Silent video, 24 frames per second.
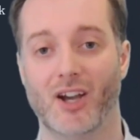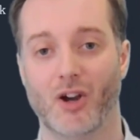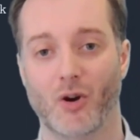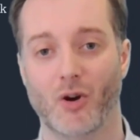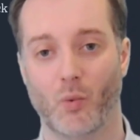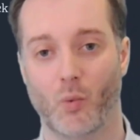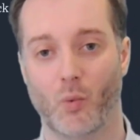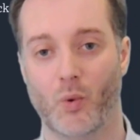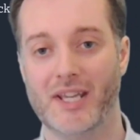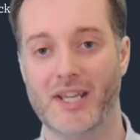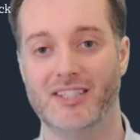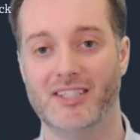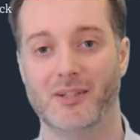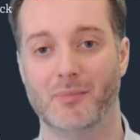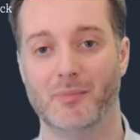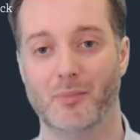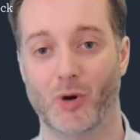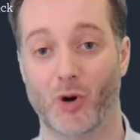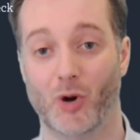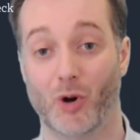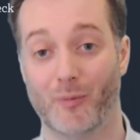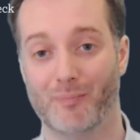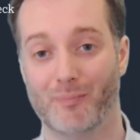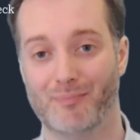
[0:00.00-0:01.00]
we
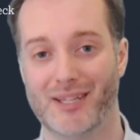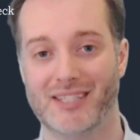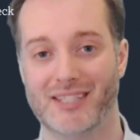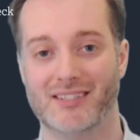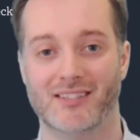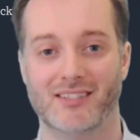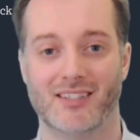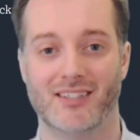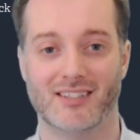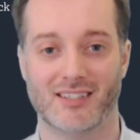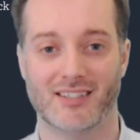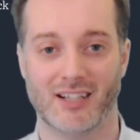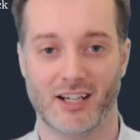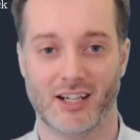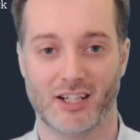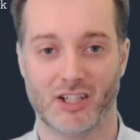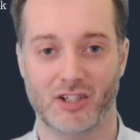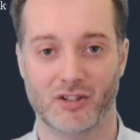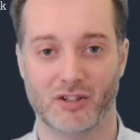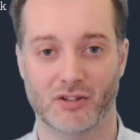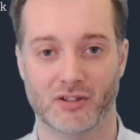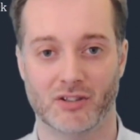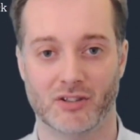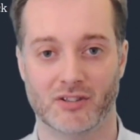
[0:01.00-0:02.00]
support businesses like
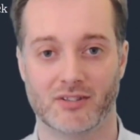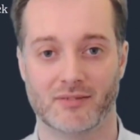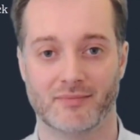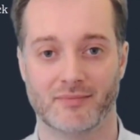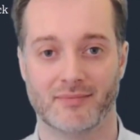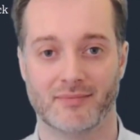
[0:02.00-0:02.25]
yours.